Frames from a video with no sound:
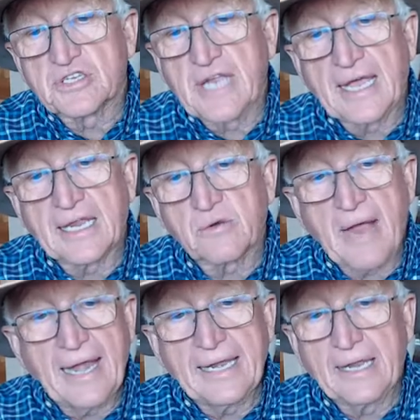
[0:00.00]
taking it
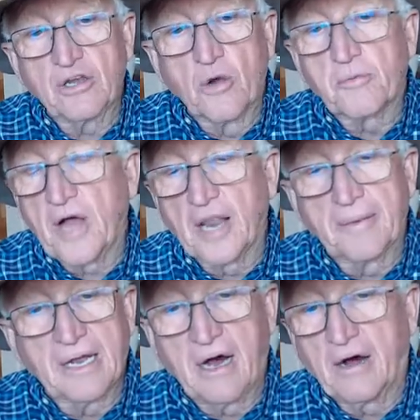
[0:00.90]
right in, no problem
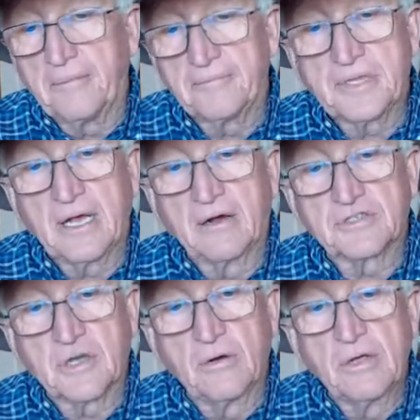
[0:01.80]
at all. You know,
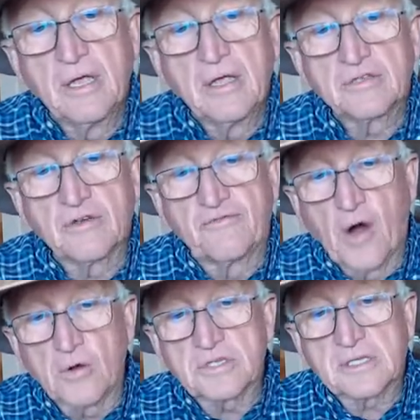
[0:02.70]
so so
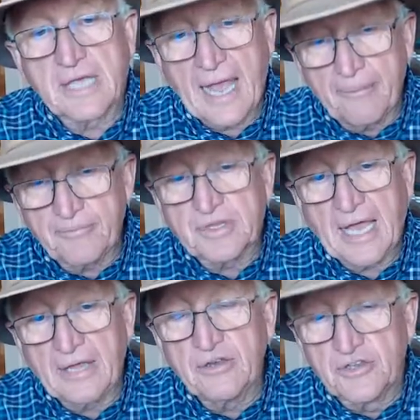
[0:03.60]
folks, can
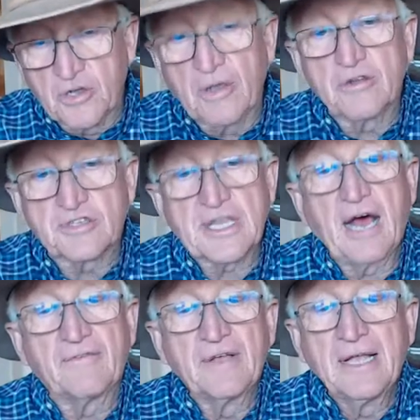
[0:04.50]
can you do it
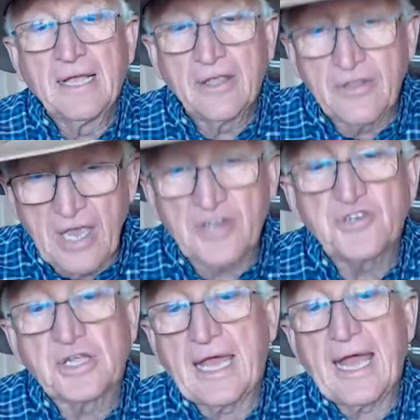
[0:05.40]
yourself? Yes, you
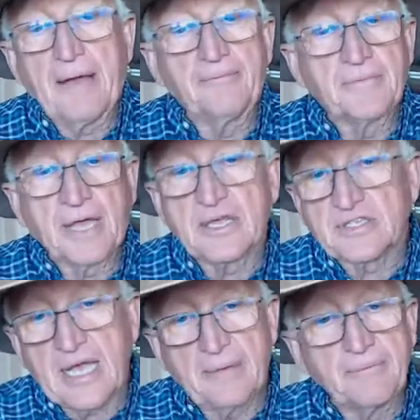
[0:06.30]
can. Like I said,